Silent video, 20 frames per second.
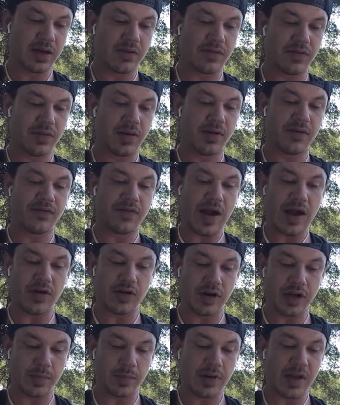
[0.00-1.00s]
instead of
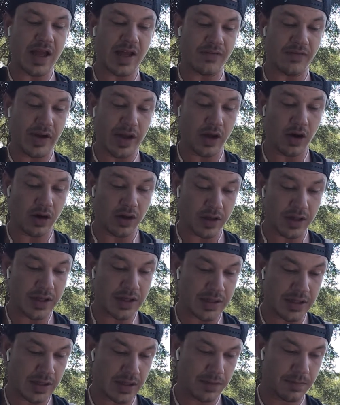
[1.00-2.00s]
fired up,
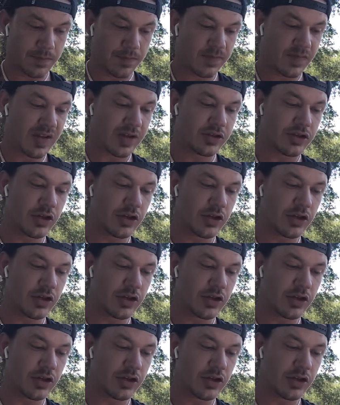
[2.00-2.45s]
F-I-R-E-D,